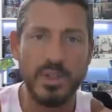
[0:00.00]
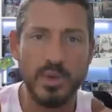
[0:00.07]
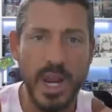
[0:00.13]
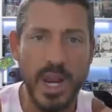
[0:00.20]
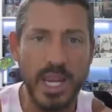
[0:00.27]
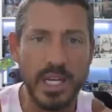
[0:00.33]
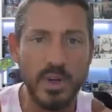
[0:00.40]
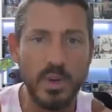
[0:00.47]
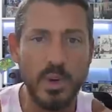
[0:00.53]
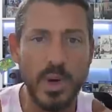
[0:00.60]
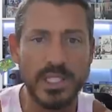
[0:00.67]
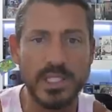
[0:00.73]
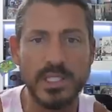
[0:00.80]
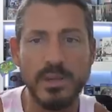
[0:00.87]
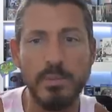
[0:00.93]
Dragon
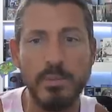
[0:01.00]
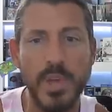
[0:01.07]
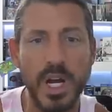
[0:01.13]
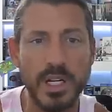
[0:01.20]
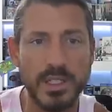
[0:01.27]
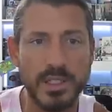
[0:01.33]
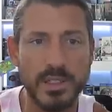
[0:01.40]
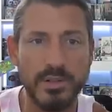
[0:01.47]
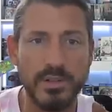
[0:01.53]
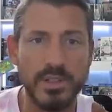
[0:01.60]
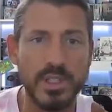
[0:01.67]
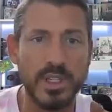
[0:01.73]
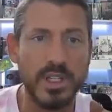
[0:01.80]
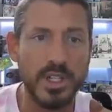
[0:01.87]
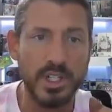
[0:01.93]
Quest
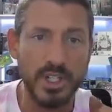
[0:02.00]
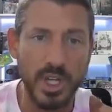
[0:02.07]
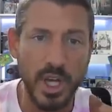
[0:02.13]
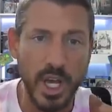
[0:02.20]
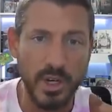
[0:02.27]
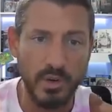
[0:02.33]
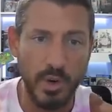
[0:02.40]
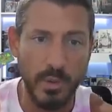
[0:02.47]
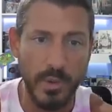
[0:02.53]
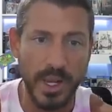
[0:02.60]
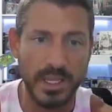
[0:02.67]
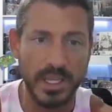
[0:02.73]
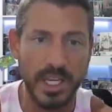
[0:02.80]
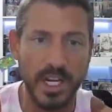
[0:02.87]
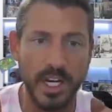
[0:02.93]
monsters genre
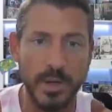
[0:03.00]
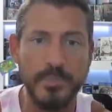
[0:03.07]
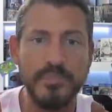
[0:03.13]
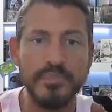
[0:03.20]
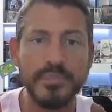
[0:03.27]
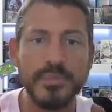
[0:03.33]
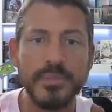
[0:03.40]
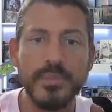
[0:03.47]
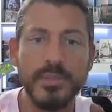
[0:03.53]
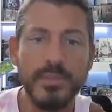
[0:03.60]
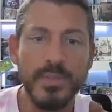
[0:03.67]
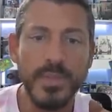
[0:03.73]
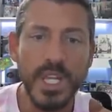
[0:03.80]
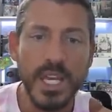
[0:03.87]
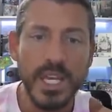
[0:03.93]
right there.
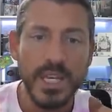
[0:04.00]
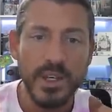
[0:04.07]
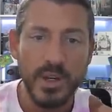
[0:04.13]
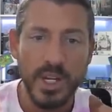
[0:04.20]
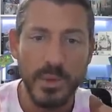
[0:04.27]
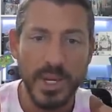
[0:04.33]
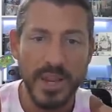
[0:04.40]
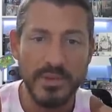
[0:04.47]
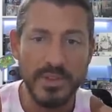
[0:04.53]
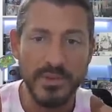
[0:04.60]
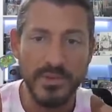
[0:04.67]
Here we have the